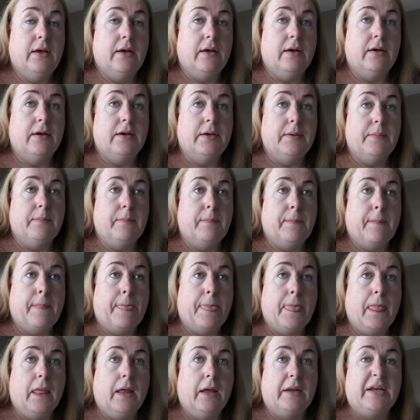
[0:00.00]
And
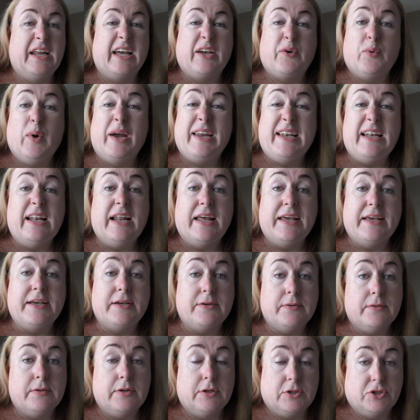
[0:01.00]
I quite
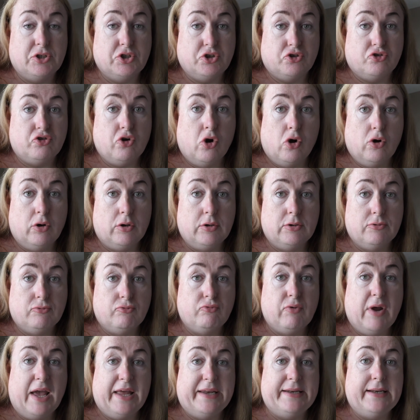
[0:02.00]
like a strong
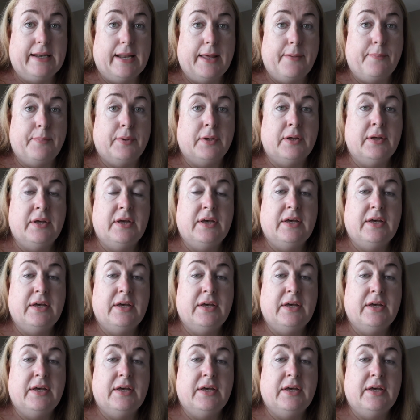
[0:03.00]
red lip.